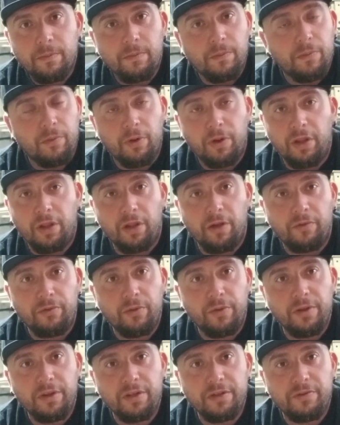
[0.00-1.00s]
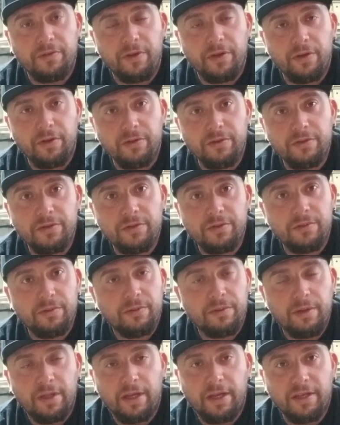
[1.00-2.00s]
Really love doing these videos,
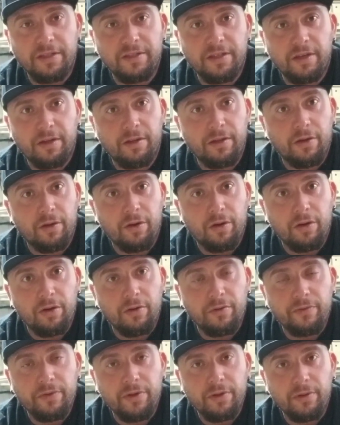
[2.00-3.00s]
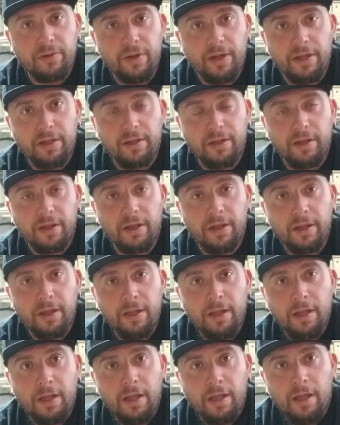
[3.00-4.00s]
like I said on an earlier video, and
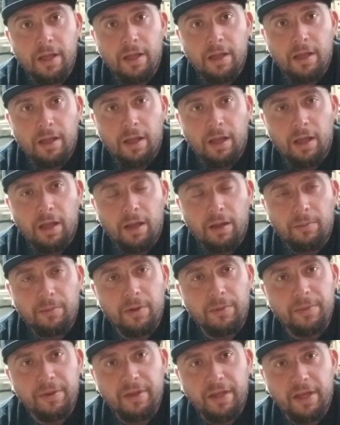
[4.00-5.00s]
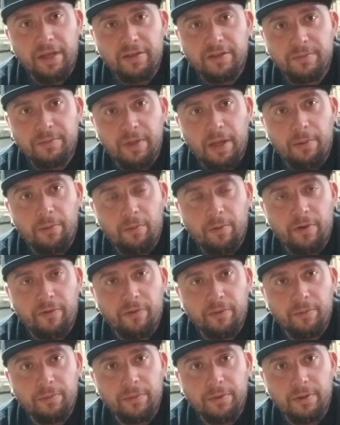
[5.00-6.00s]
I'm going to be taking some time away
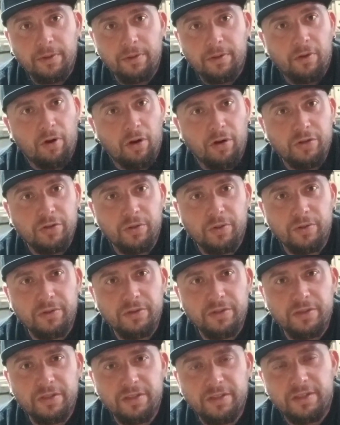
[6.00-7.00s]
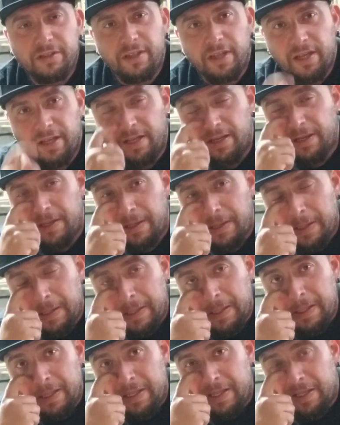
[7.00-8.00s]
from car shows, just
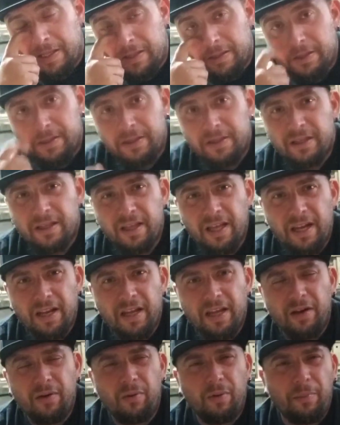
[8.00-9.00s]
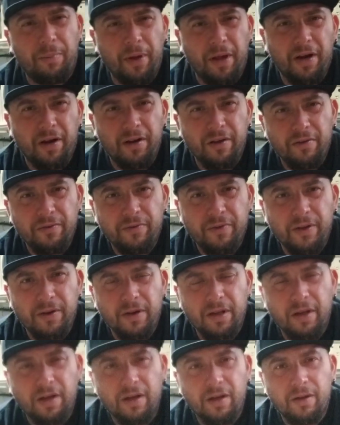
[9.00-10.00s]
getting kind of repetitive and
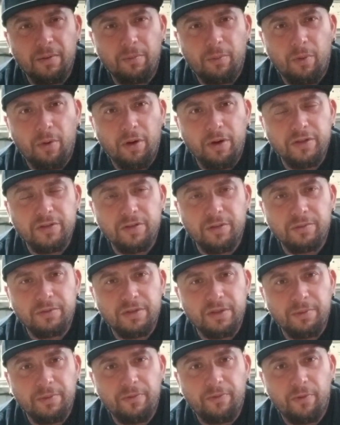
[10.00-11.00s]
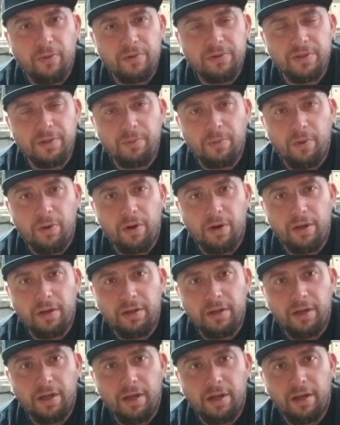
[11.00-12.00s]
boring, so I'm just going to be focusing more
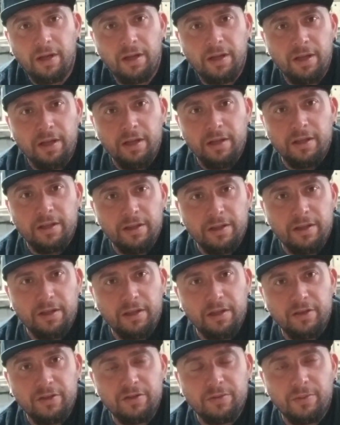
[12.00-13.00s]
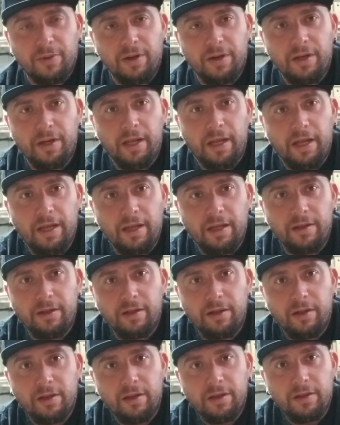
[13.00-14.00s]
on the es1 and
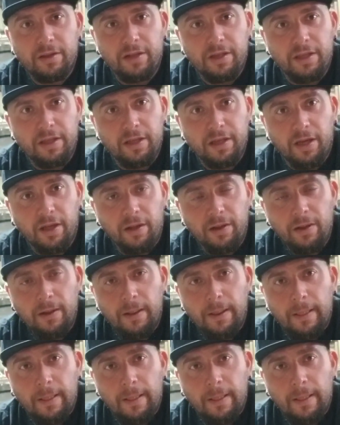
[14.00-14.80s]
the el.